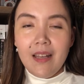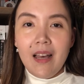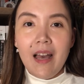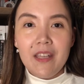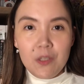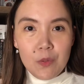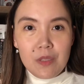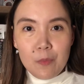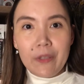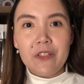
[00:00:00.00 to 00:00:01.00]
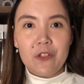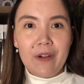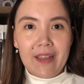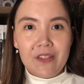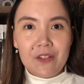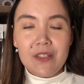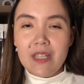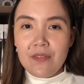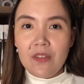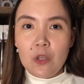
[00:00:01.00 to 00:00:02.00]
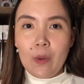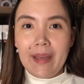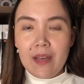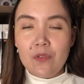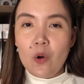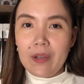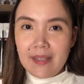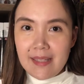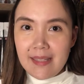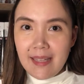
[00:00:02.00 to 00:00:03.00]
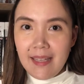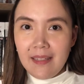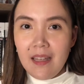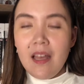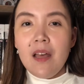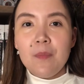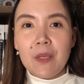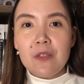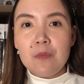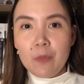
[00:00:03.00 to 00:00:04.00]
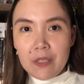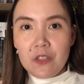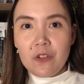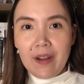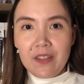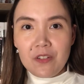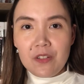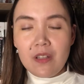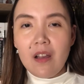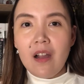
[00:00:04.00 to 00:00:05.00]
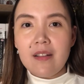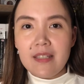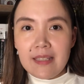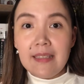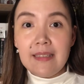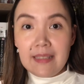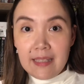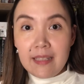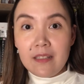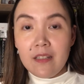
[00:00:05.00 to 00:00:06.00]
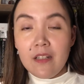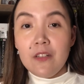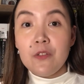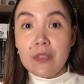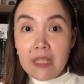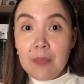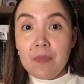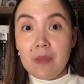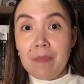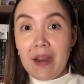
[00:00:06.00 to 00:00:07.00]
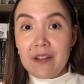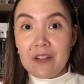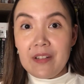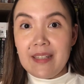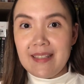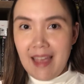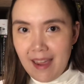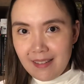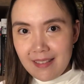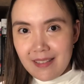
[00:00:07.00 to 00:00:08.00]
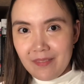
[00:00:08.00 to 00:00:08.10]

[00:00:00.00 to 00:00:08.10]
I use moisturizers even though I have oily skin because moisturizers are still needed to keep the barrier intact.